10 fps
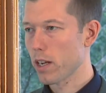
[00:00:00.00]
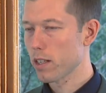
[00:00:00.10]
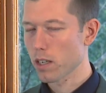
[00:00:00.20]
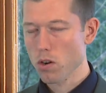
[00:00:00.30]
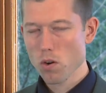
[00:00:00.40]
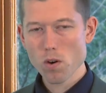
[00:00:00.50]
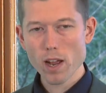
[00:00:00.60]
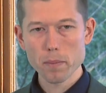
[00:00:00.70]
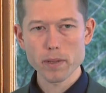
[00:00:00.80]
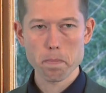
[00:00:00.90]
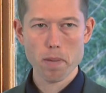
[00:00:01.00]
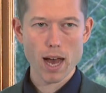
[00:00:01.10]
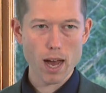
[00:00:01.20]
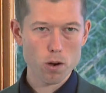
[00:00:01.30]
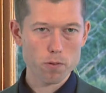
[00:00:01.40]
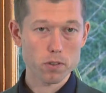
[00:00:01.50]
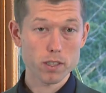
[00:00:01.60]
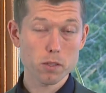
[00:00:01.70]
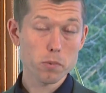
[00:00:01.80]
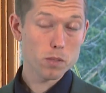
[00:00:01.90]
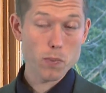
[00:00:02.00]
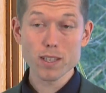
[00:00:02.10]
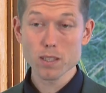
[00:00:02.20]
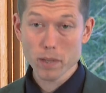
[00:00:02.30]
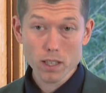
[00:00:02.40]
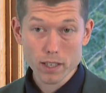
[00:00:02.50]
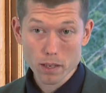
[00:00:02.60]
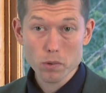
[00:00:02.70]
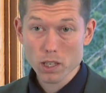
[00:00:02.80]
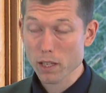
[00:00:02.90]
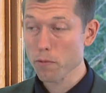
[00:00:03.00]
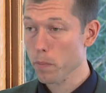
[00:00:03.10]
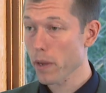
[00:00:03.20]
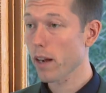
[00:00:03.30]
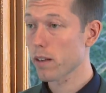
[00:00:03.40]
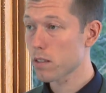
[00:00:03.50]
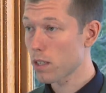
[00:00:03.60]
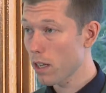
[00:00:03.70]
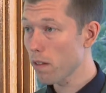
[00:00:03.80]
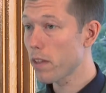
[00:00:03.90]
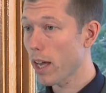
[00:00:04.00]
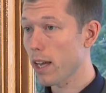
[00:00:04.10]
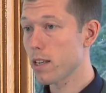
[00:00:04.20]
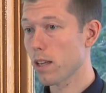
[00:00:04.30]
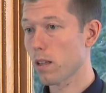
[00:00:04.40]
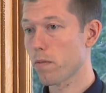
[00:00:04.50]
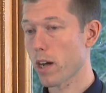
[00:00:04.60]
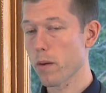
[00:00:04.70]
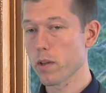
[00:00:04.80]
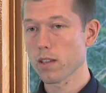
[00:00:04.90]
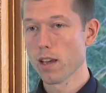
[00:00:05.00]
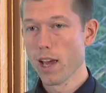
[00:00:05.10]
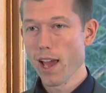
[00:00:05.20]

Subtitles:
It's incredibly powerful. It's a responsibility, really, for parents to give that ideal environment,